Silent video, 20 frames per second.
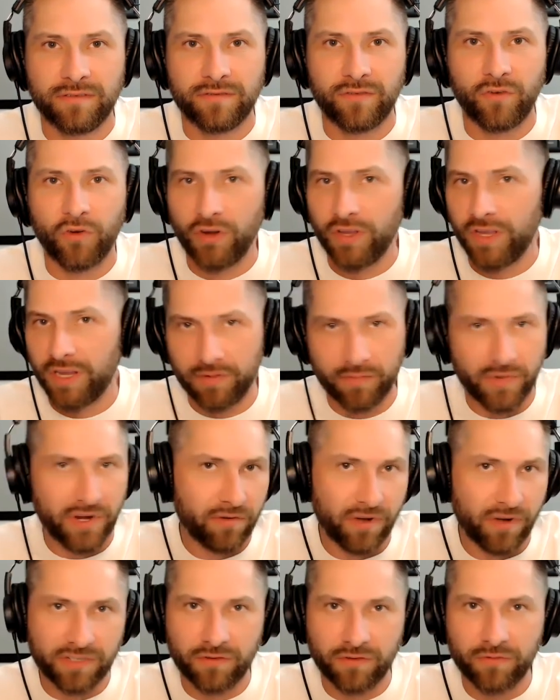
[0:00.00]
Or are you going to be
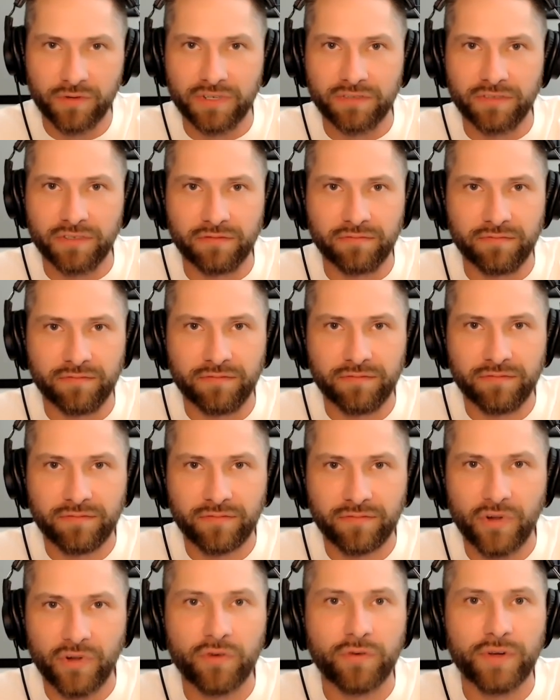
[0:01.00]
Russell Wilson?
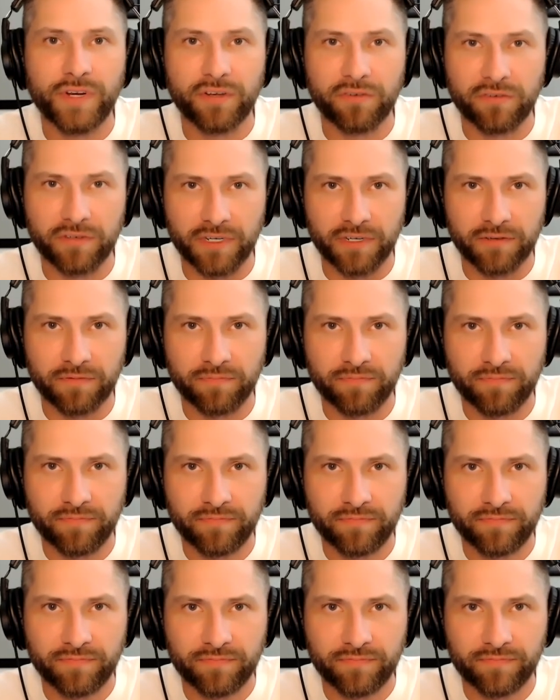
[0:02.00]
What are we doing here?
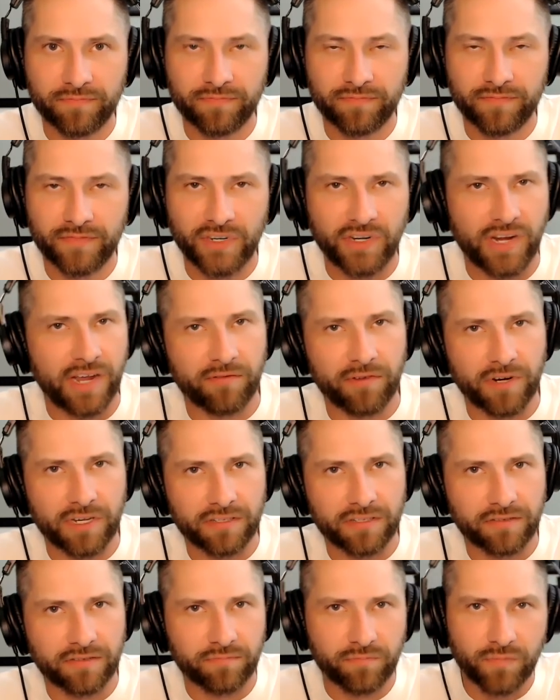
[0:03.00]
You're not
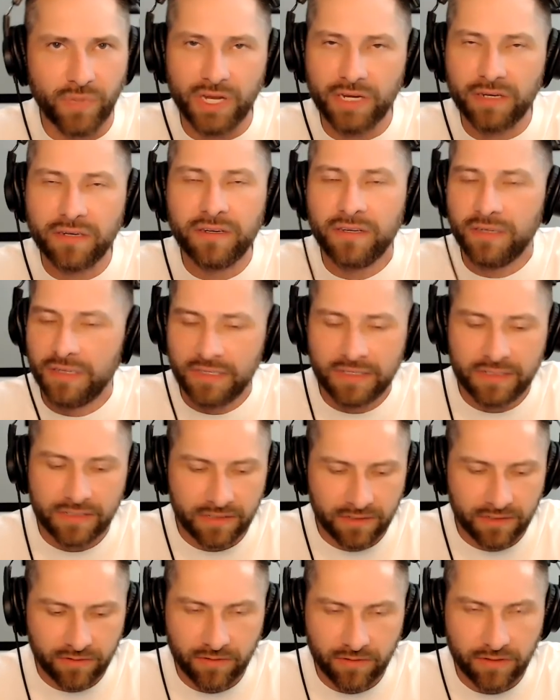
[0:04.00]
Russ, but
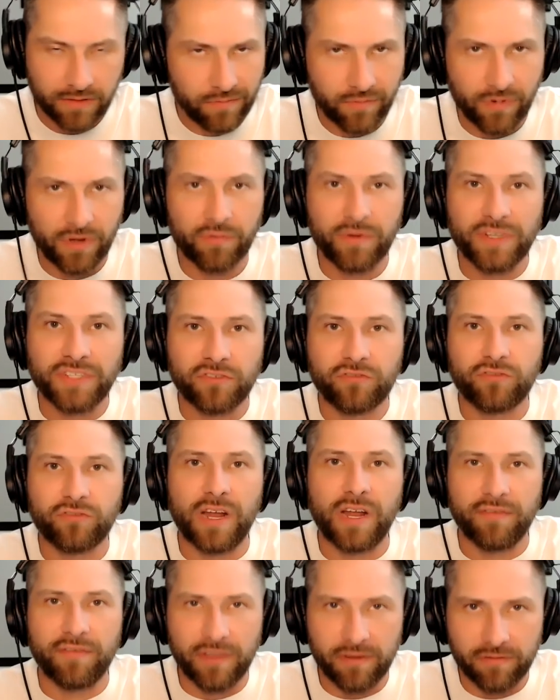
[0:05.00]
what are we
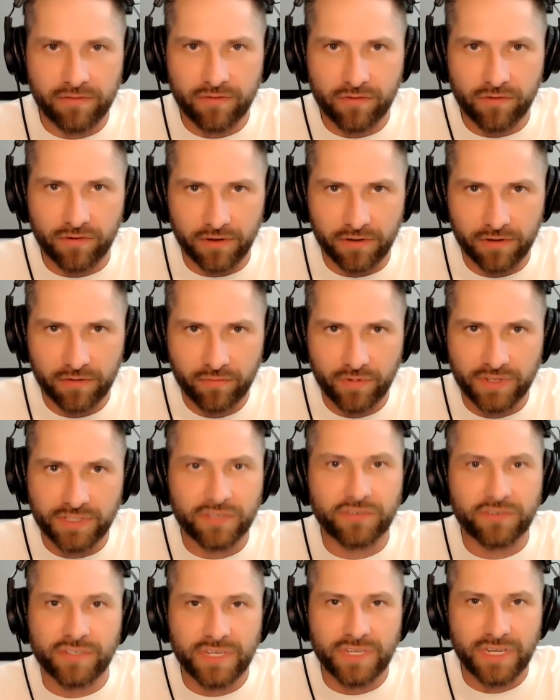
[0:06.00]
striving for? What's
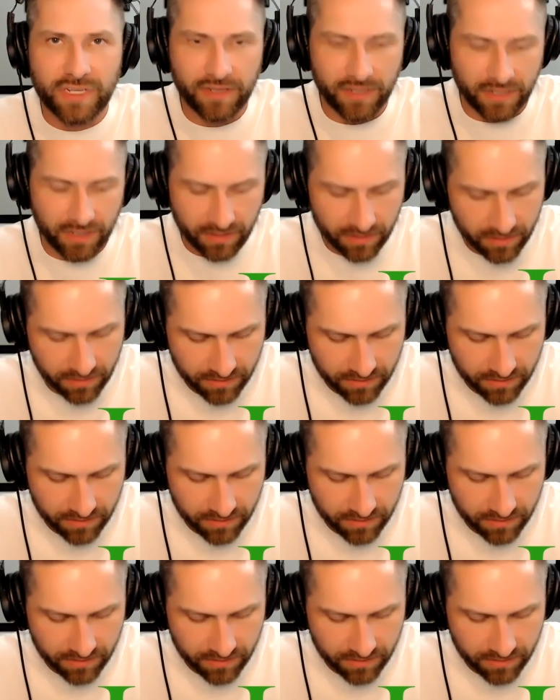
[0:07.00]
your ceiling?